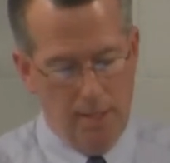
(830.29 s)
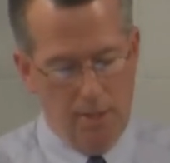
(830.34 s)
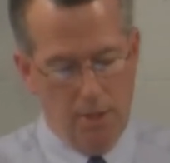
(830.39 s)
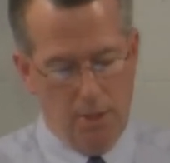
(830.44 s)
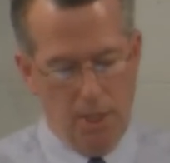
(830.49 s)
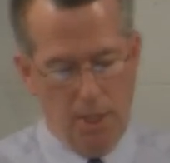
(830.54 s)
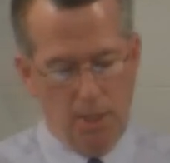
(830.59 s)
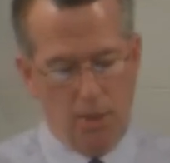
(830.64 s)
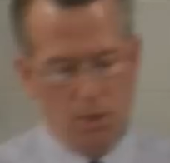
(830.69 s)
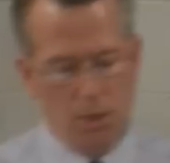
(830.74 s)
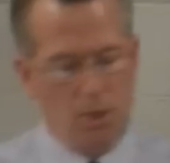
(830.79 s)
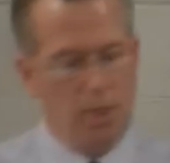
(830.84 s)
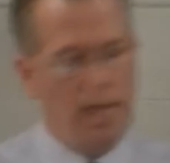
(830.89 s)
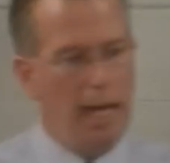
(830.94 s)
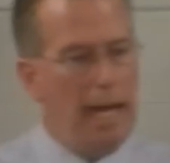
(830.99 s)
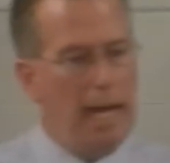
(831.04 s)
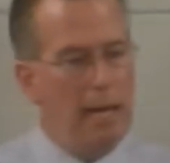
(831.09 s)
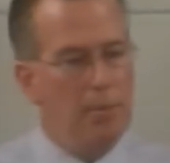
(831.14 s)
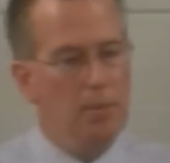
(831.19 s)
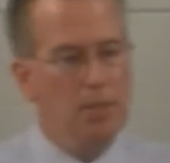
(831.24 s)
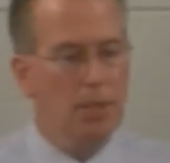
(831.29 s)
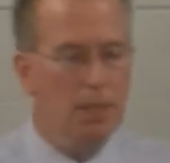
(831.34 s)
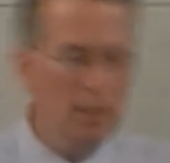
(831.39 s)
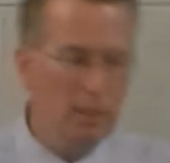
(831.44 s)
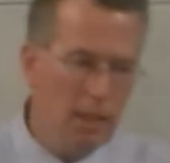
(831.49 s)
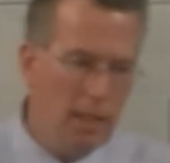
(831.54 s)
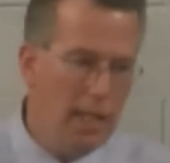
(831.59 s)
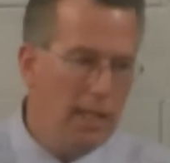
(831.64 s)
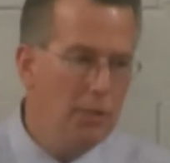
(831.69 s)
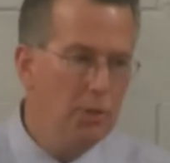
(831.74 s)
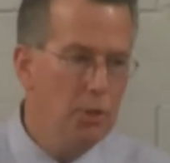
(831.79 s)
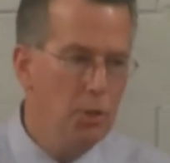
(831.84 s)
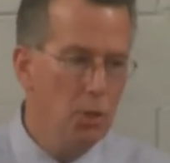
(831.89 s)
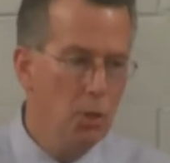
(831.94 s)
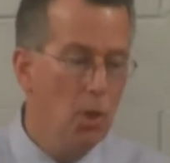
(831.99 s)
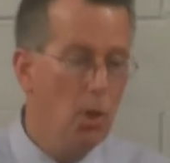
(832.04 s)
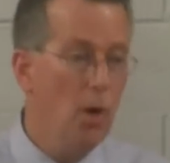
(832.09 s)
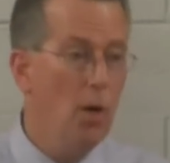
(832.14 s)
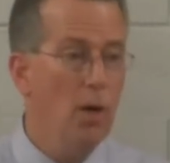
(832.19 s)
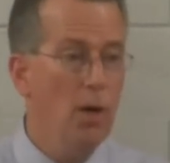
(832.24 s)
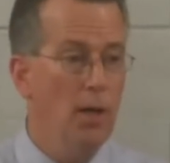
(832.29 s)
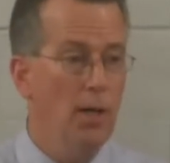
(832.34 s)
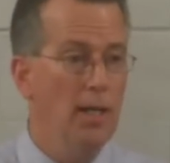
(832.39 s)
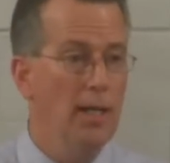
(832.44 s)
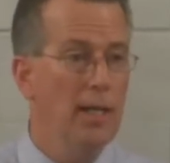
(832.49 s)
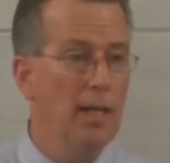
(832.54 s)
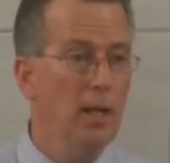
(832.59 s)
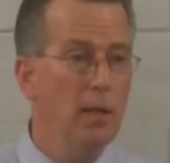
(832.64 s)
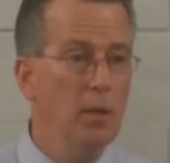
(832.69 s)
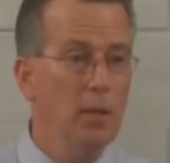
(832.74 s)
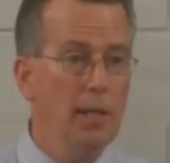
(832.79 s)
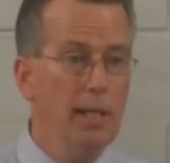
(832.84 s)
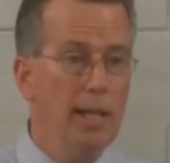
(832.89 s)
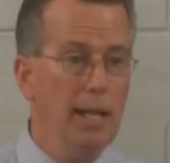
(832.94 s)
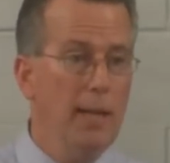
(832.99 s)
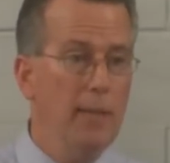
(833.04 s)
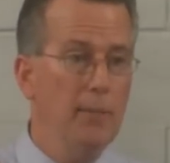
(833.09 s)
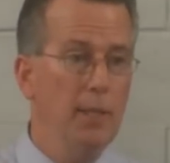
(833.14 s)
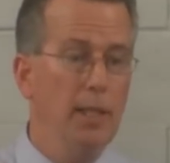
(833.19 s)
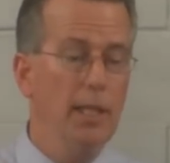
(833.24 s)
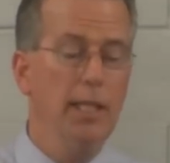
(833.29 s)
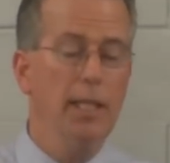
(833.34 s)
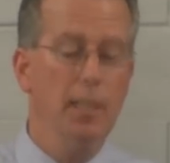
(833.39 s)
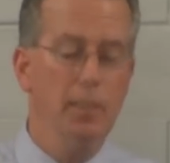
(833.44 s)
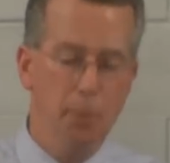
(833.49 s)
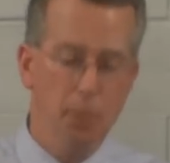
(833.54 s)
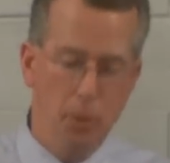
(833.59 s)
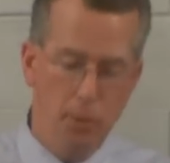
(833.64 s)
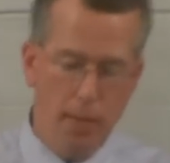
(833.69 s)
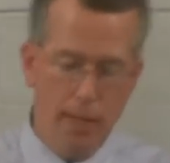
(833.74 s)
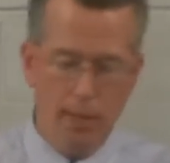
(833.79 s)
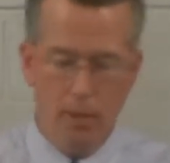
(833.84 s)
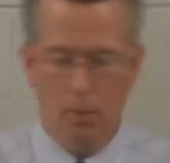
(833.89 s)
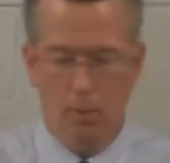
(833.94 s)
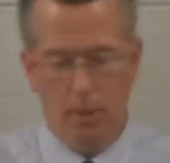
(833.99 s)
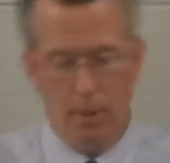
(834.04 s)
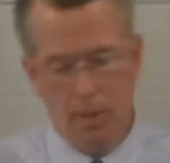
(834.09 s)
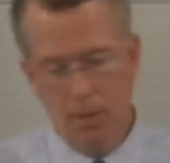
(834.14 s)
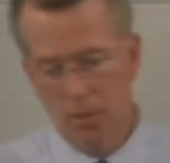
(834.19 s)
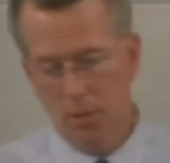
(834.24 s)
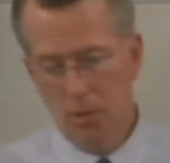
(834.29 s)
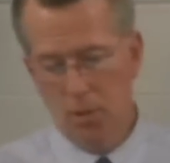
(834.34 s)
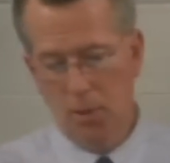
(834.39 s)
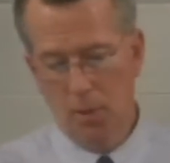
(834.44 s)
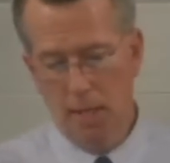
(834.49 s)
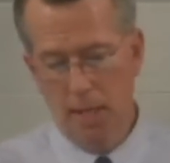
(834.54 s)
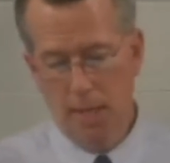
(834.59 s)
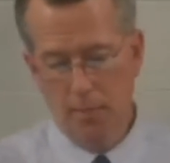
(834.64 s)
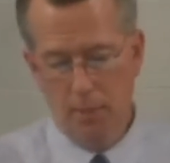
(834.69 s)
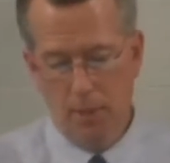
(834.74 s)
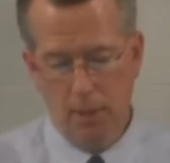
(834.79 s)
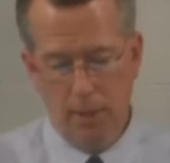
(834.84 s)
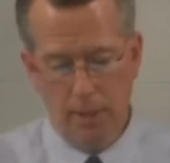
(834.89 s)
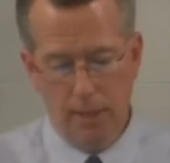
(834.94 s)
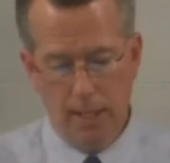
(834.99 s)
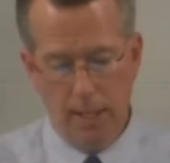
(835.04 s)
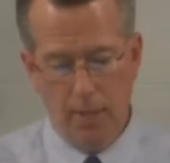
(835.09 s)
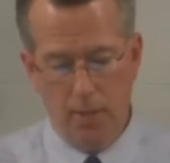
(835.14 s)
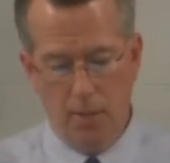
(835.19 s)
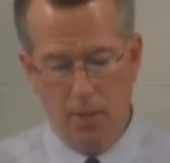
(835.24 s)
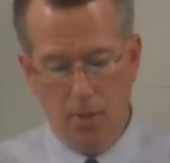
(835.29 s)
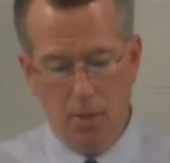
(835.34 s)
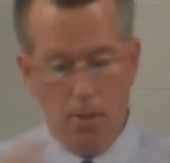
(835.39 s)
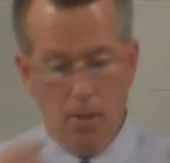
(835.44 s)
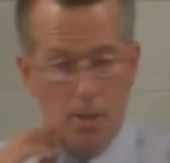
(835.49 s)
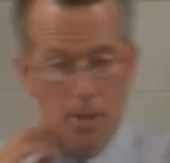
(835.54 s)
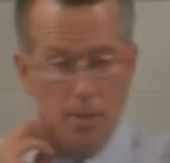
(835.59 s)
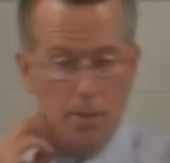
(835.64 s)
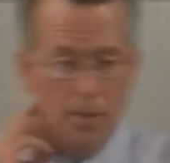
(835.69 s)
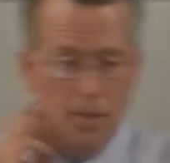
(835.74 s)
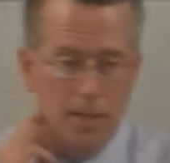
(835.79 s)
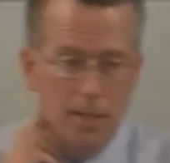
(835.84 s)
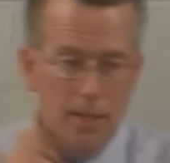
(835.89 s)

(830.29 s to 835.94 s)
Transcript: Jesus came to cleanse your heart. He not only came to clean up your record, but he also came to clean out your heart